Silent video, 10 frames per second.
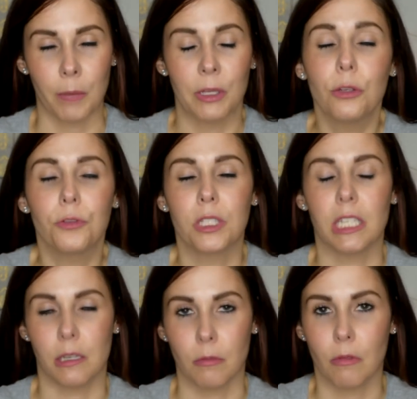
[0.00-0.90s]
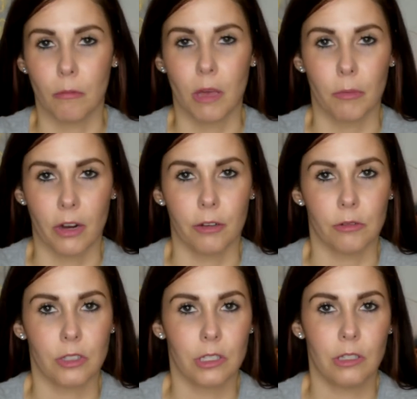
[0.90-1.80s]
I mean, you've seen my
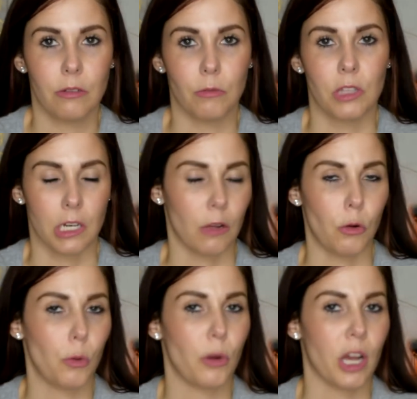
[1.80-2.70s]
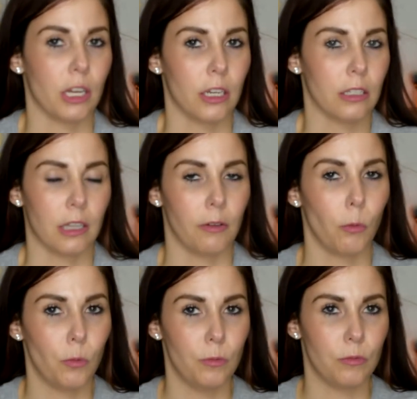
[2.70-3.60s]
brows with no product. I
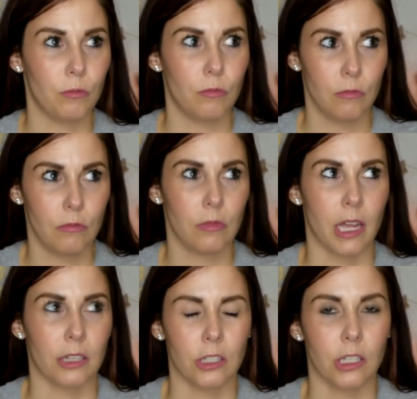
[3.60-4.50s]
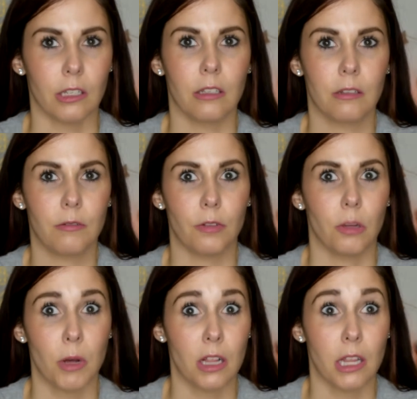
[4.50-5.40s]
actually
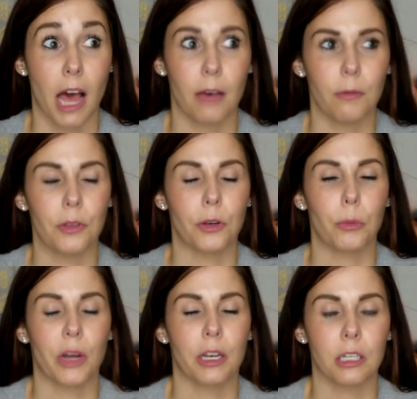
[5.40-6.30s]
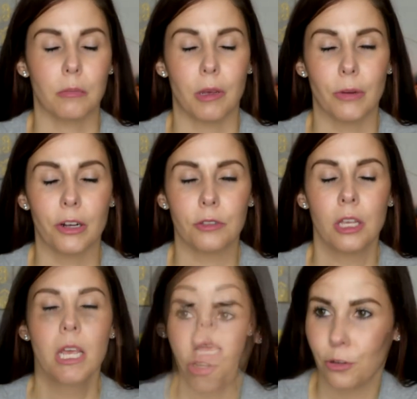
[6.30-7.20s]
film a lot with no product in my brows.
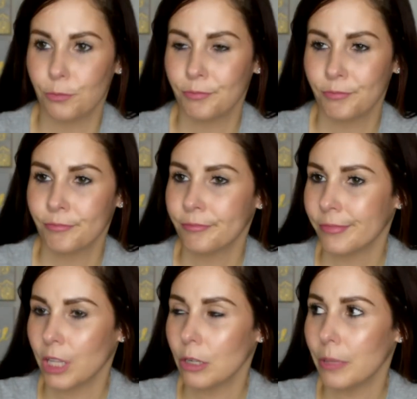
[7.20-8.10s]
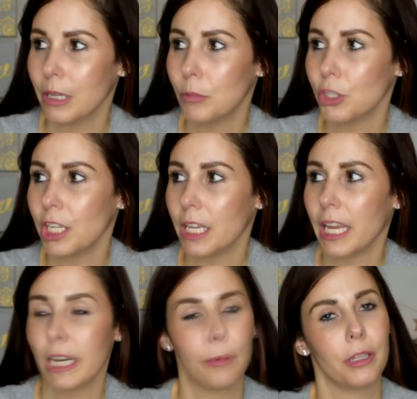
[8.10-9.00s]
So, they're big, bushy
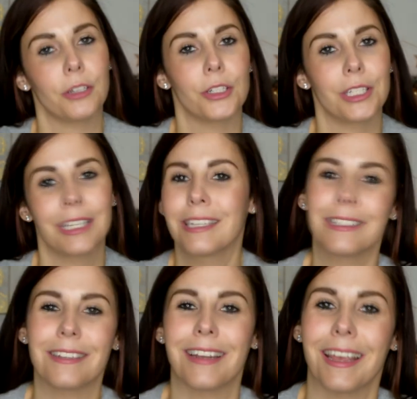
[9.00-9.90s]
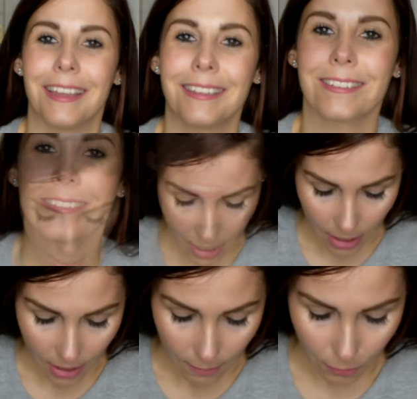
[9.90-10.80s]
caterpillars today.
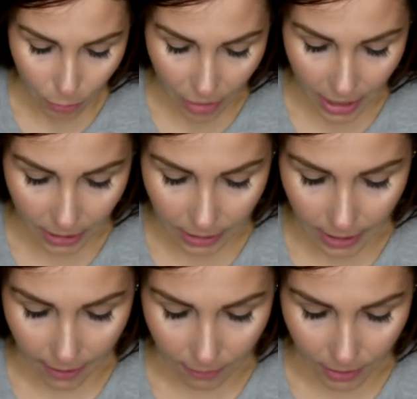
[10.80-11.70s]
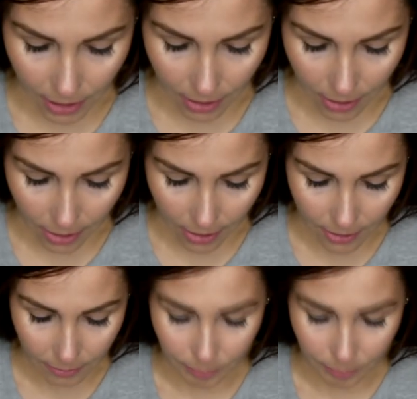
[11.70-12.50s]
A few products left here.